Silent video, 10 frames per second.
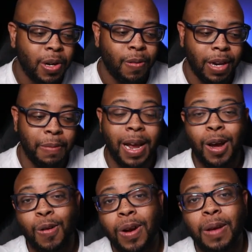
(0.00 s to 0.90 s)
Well, I'm not
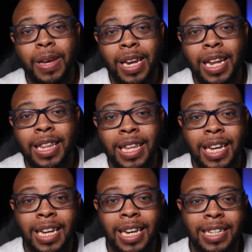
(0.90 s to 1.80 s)
going to recommend
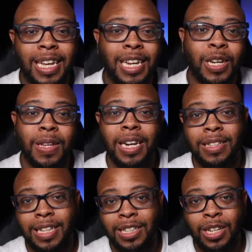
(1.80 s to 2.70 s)
anything unless I know that
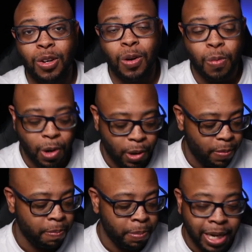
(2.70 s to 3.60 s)
it's actually going to work.
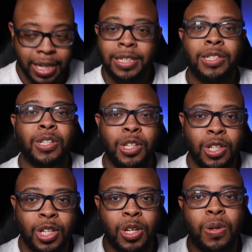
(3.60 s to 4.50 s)
But just so
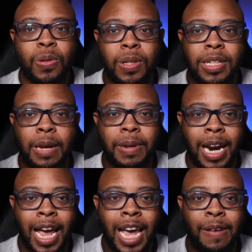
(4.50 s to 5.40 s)
you know the type
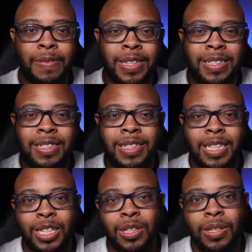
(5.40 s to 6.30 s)
that I have, this is
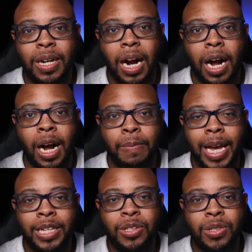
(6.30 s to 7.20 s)
the
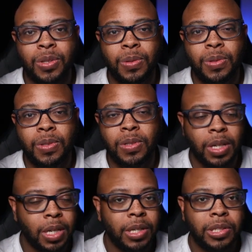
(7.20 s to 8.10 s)
Asus
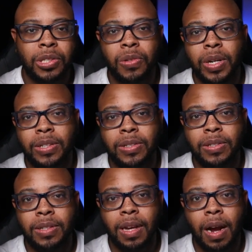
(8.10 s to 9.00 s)

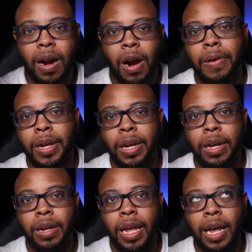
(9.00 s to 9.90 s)
Strix
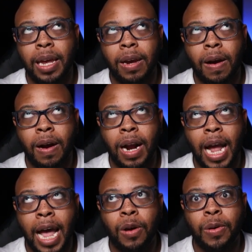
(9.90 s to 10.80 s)
Arion,
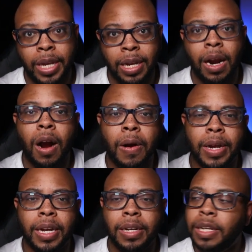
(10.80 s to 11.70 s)
Arion,
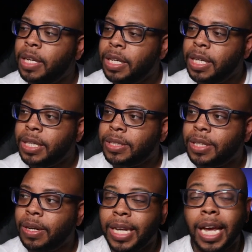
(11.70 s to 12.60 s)
Arion. And
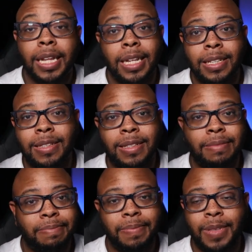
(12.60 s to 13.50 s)
so, yeah, this
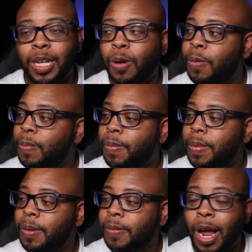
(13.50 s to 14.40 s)
is, you know,
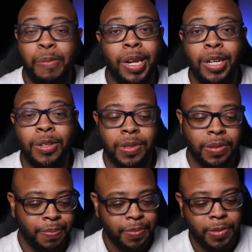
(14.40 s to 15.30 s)
what I've been using.